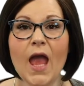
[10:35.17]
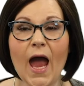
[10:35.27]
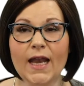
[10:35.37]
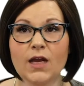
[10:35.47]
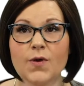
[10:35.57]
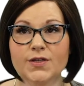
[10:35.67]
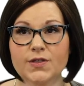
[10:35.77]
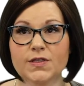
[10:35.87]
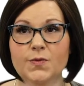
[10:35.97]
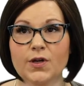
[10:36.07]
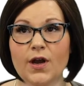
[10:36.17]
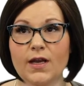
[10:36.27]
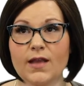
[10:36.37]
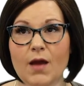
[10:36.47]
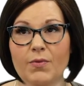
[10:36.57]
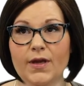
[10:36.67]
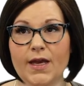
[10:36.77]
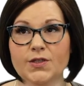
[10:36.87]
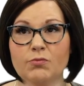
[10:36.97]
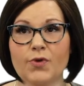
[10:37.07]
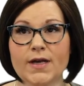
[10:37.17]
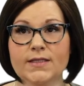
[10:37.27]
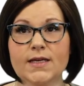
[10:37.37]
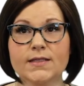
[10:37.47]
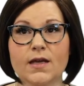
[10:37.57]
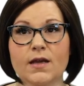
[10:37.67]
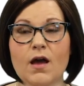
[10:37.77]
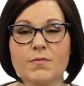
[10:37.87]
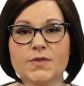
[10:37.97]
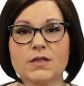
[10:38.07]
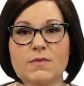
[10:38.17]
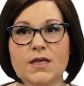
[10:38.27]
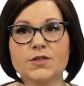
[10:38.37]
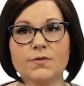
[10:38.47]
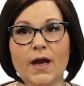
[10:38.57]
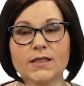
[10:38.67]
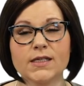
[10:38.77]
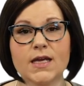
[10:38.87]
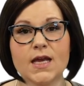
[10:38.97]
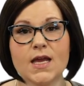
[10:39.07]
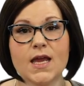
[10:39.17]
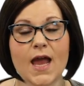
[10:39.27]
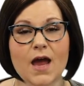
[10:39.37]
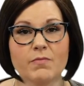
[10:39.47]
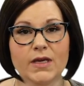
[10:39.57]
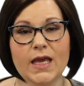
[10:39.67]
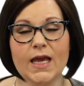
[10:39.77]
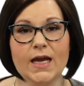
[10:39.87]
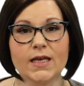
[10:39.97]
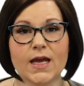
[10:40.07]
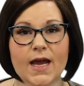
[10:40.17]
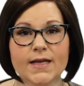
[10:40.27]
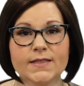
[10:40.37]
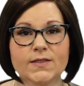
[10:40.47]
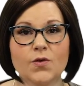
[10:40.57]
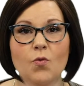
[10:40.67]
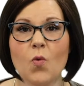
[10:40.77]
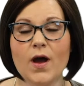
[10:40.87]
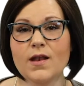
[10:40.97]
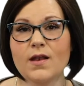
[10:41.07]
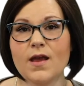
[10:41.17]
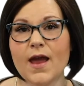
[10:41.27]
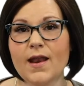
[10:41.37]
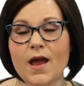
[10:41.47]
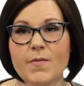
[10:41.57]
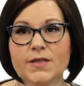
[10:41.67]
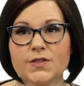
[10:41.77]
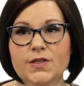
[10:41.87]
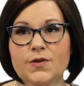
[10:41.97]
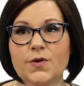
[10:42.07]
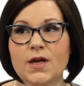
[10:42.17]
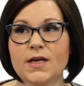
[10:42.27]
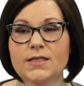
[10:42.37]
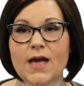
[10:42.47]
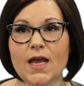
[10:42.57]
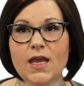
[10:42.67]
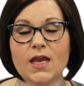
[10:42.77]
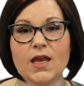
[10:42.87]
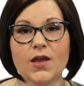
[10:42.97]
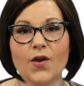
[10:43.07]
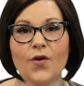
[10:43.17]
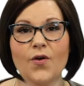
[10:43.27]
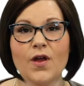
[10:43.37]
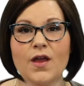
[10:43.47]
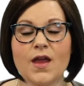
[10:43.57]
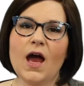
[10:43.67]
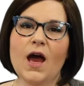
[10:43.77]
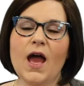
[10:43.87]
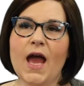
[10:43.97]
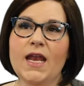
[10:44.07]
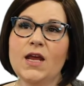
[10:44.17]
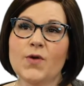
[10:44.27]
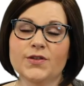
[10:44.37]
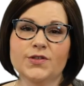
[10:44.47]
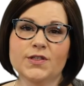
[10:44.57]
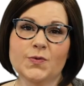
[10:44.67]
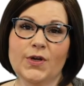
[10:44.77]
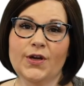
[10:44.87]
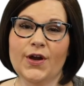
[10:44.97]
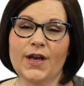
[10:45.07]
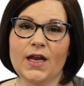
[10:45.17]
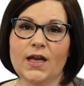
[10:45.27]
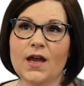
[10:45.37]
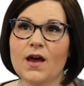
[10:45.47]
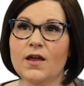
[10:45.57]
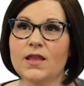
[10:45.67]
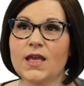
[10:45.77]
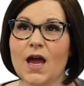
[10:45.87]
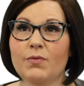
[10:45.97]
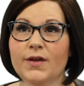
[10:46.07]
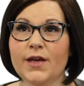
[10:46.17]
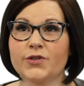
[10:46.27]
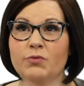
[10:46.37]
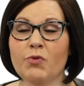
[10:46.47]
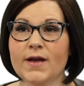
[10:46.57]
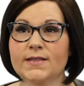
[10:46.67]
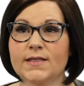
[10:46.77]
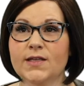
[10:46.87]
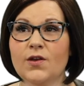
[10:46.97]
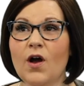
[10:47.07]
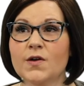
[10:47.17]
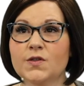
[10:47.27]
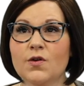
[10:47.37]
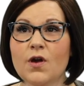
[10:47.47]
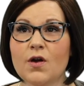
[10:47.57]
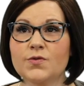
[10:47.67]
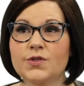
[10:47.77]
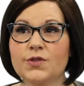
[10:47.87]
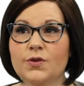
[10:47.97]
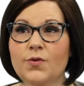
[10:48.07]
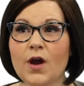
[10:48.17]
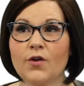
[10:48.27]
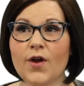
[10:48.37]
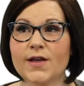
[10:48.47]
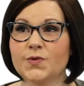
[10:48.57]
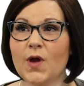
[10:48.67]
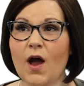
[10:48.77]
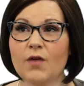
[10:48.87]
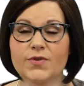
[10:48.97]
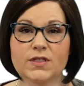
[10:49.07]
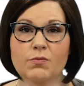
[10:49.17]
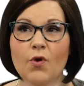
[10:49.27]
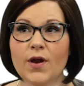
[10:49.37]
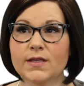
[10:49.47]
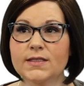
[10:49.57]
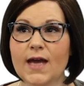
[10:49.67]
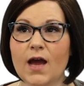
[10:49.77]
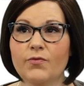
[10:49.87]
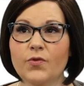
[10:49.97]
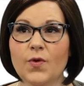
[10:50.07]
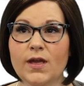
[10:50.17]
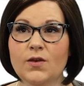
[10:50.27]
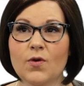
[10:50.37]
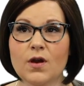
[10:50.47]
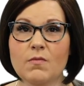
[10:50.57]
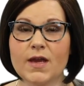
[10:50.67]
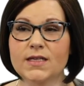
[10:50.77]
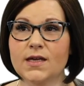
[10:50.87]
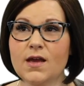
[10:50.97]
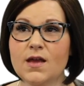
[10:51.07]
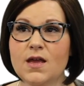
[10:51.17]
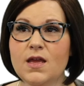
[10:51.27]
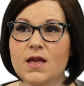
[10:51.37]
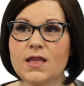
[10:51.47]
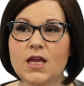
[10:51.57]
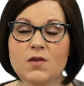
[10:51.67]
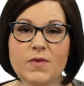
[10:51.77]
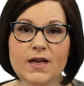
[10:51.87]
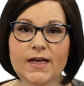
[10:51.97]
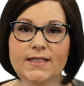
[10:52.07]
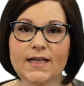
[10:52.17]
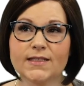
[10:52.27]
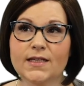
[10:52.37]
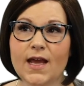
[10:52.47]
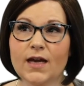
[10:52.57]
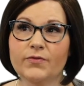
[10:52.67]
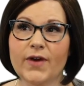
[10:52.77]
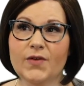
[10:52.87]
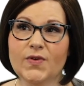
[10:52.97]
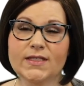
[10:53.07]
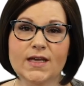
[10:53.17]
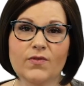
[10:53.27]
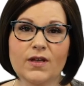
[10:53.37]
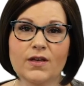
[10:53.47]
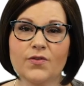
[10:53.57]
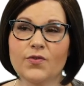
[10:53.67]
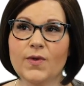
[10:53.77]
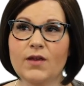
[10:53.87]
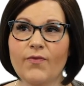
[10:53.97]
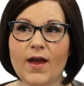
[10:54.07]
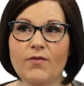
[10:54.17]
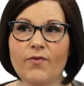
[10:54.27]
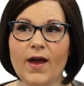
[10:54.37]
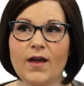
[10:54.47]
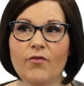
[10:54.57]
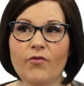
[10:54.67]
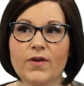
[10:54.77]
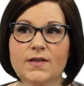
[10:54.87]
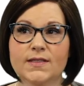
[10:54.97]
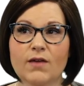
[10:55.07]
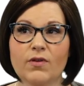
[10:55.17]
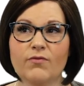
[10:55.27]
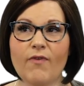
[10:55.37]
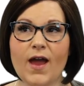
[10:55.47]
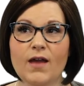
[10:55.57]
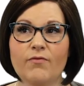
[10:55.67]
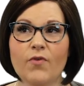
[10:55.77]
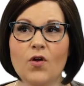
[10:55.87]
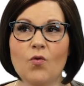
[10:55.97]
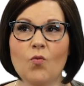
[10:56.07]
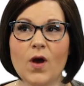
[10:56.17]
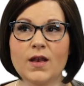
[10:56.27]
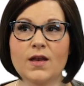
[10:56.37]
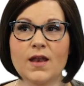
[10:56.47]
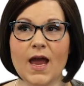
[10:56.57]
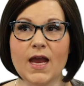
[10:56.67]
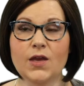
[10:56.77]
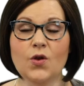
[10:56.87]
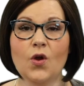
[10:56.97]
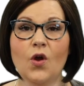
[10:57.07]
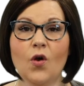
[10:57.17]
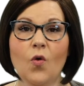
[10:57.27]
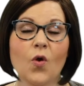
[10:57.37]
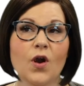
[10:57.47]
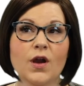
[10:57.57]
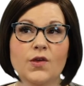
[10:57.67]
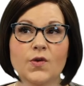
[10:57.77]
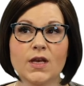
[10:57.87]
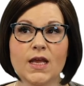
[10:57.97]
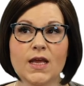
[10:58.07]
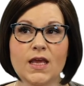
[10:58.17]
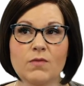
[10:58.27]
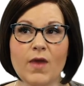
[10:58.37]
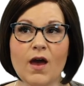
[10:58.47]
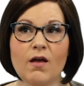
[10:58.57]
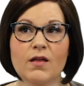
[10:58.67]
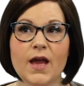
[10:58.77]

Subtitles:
Any questions regarding the application process can come to me directly at mccanns1@msu.edu. Any questions regarding the application process can also go to our graduate office support staff, Quinn or Amanda. They can be contacted at 517-355-7519, or you can email